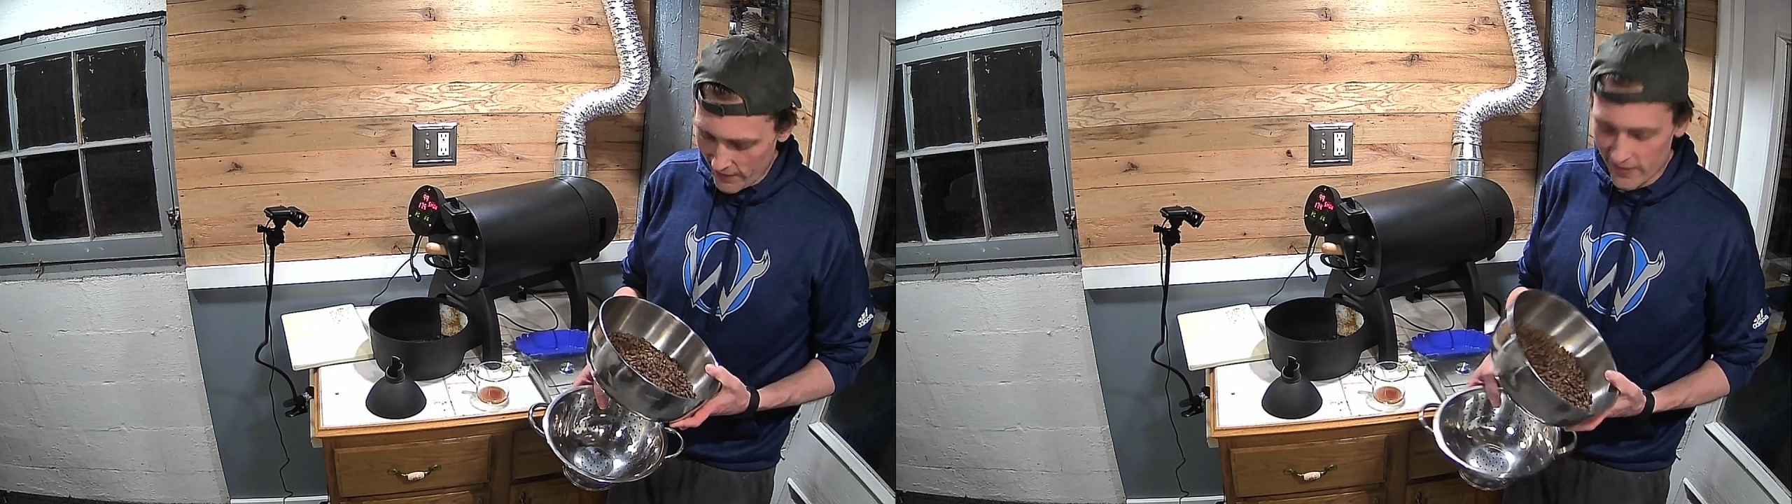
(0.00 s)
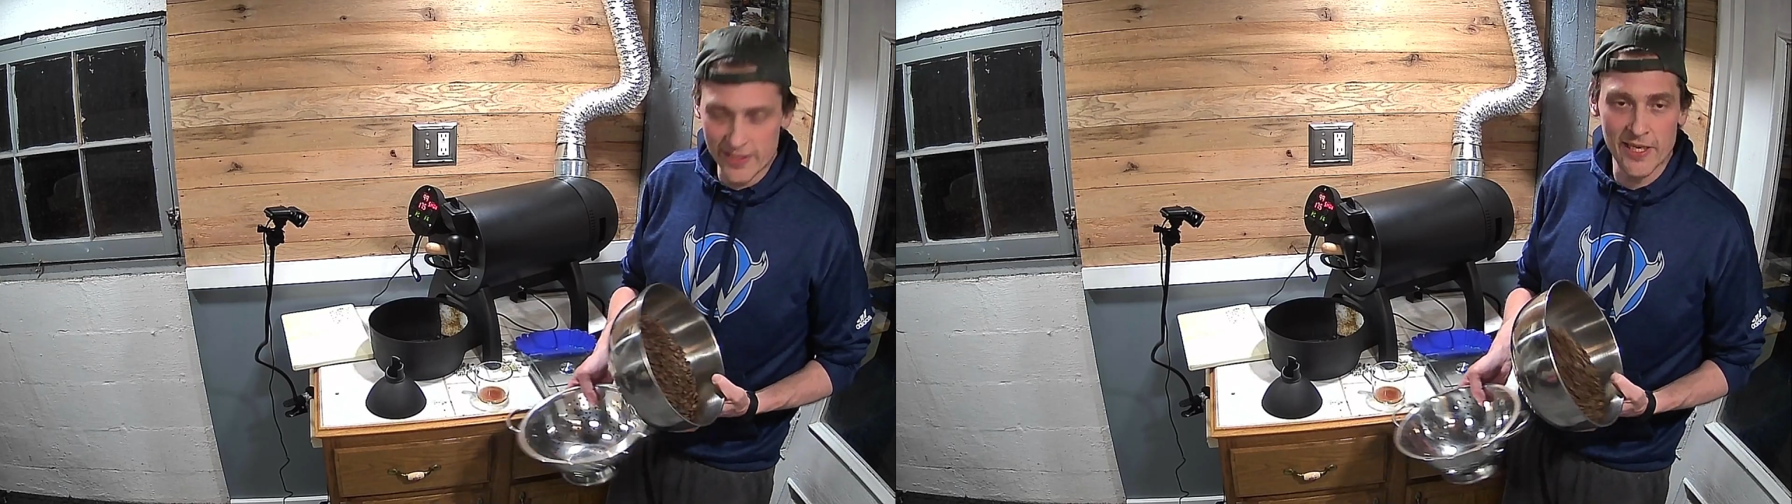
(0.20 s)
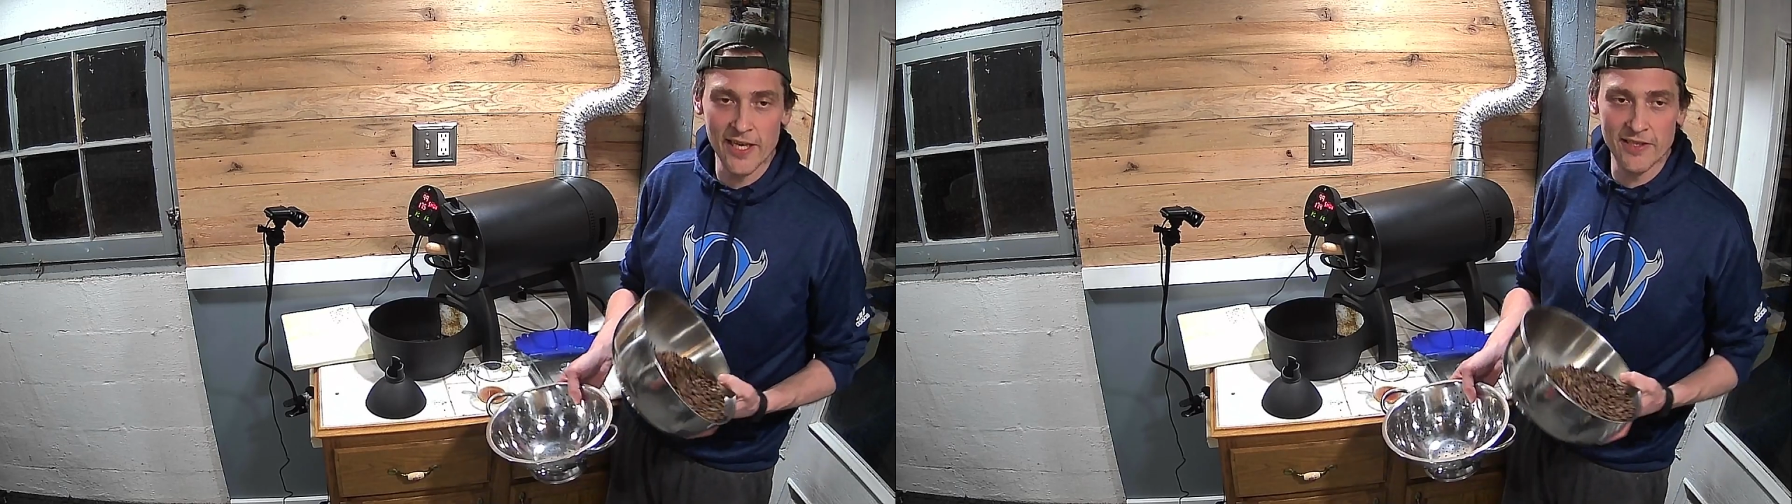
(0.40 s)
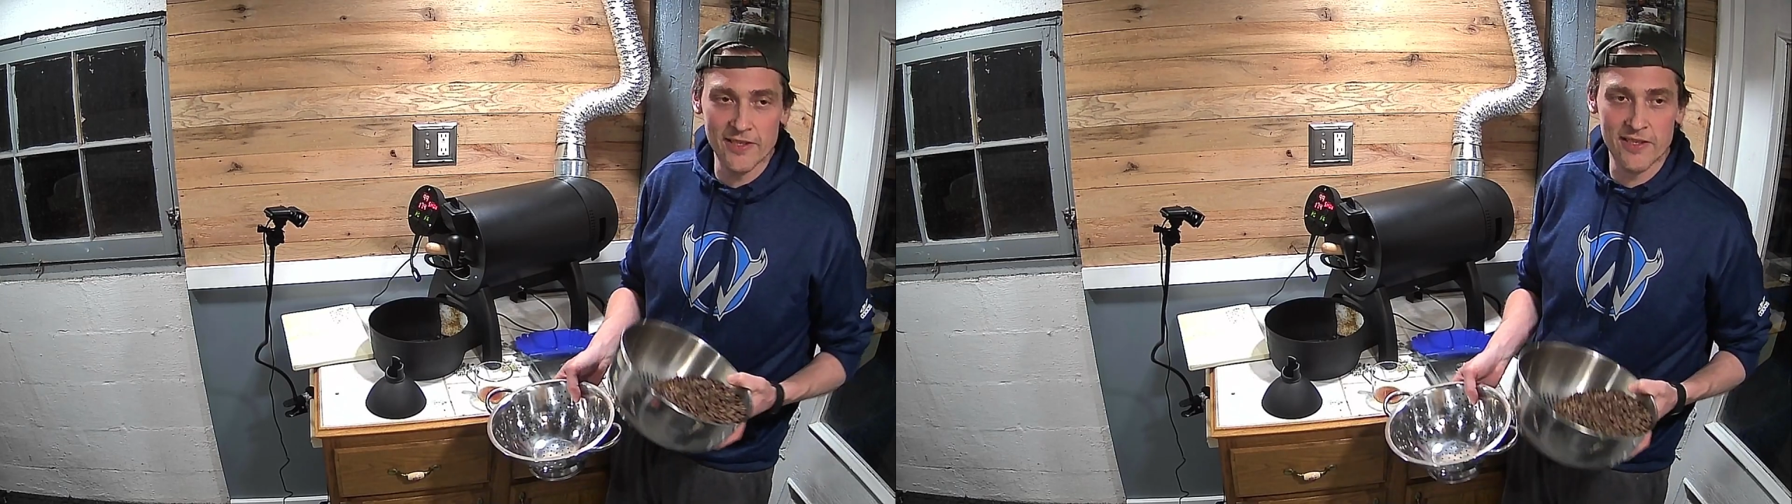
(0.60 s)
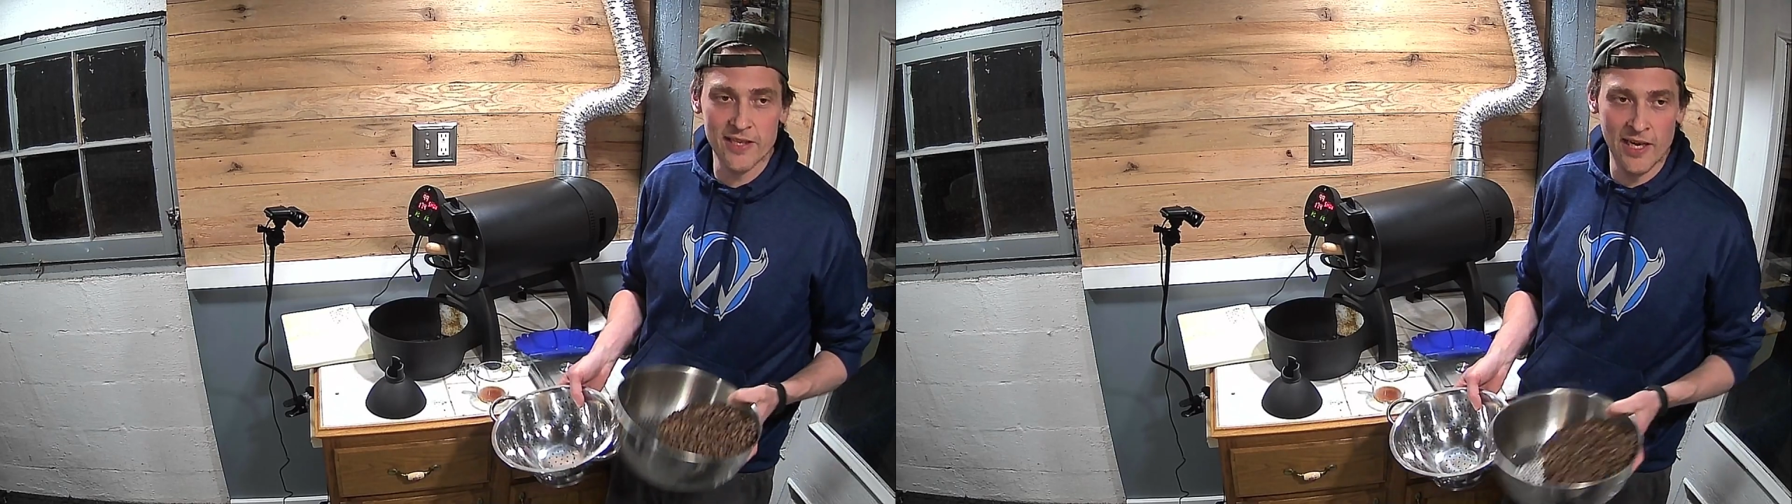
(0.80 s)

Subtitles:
it a taste.